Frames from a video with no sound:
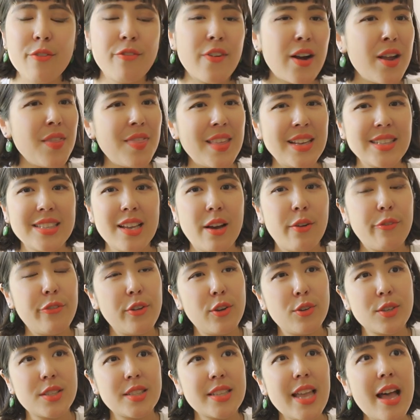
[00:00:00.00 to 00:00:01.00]
Find things out
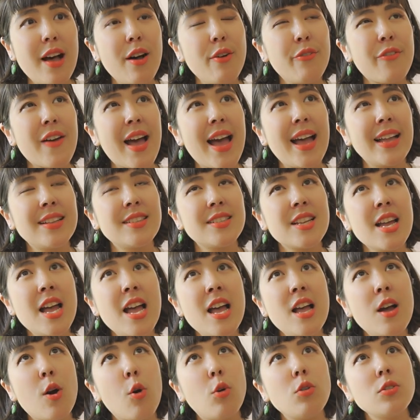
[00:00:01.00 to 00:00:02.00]
for yourself, and
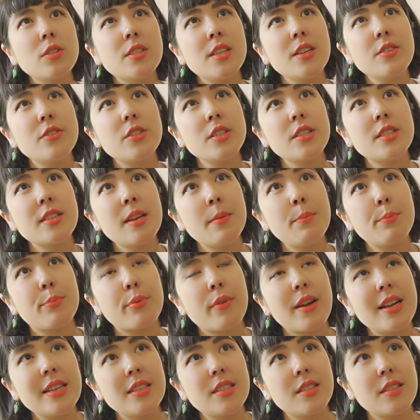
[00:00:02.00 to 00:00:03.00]
also just
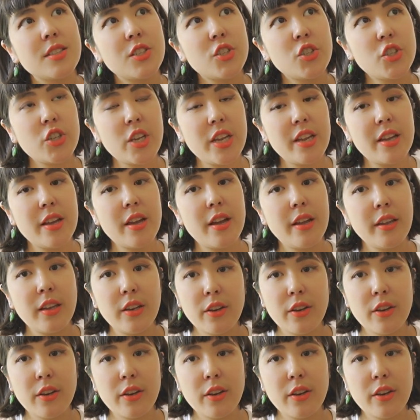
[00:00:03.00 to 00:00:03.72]
embrace the sheer,